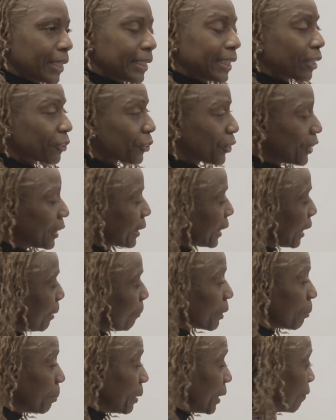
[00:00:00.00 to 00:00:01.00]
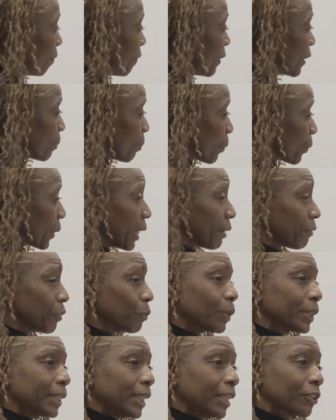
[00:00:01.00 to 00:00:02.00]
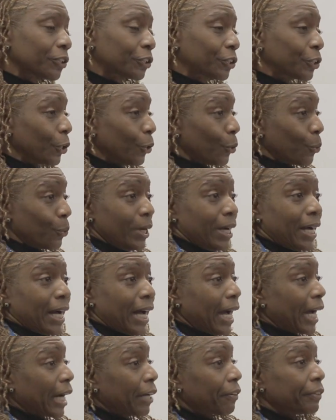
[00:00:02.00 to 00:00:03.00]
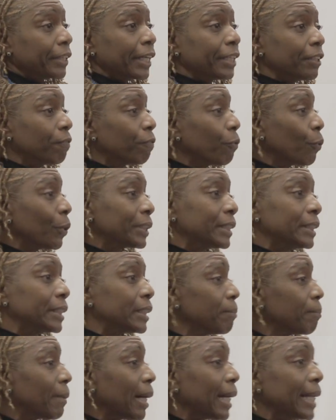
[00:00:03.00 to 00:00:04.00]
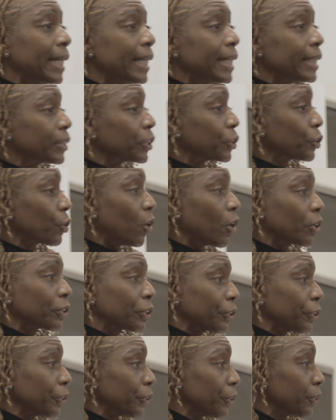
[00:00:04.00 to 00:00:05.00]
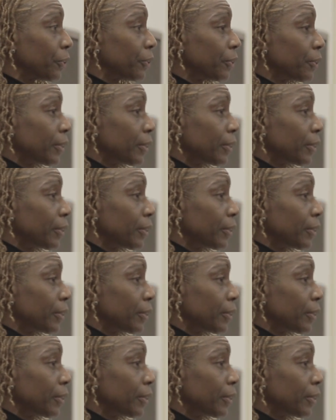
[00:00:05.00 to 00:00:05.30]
Now, she seemed to be invisible to everyone else, so I created voices in my head to talk to her.